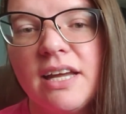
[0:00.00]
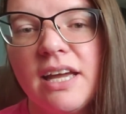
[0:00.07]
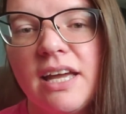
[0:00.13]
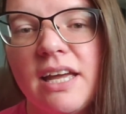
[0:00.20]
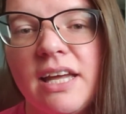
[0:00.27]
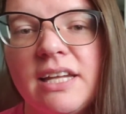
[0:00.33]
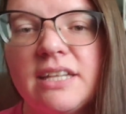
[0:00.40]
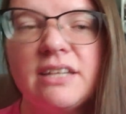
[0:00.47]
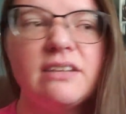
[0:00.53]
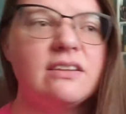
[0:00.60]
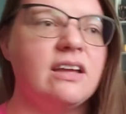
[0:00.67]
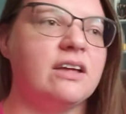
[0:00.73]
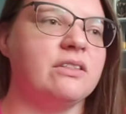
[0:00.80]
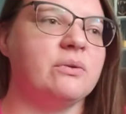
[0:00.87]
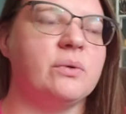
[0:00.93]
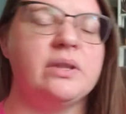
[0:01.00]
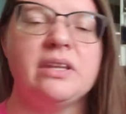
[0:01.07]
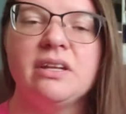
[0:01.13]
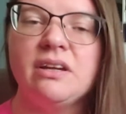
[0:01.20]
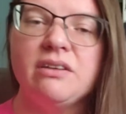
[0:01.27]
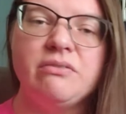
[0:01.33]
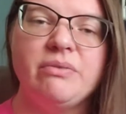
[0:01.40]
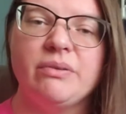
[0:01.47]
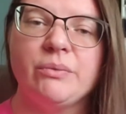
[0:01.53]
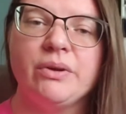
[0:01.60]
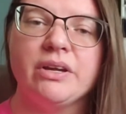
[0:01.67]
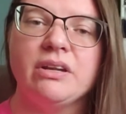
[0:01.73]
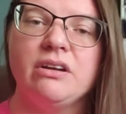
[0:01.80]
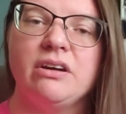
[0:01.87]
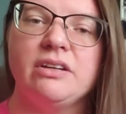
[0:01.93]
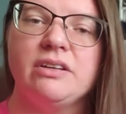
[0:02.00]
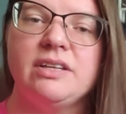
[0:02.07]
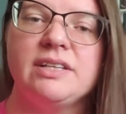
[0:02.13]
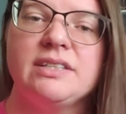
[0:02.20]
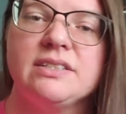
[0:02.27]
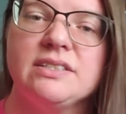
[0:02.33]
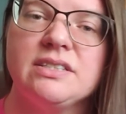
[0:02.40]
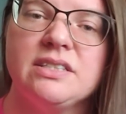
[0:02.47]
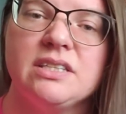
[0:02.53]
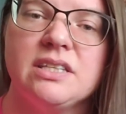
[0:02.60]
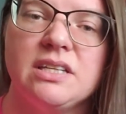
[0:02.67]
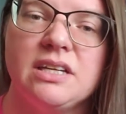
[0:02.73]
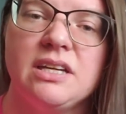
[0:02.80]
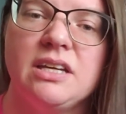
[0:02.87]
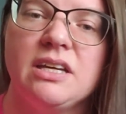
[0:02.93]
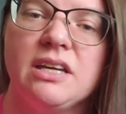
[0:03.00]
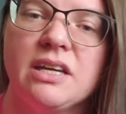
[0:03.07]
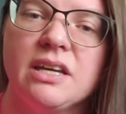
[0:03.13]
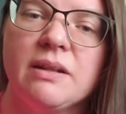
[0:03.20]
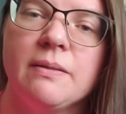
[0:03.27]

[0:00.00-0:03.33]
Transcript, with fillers: And the other one that I've been working on is the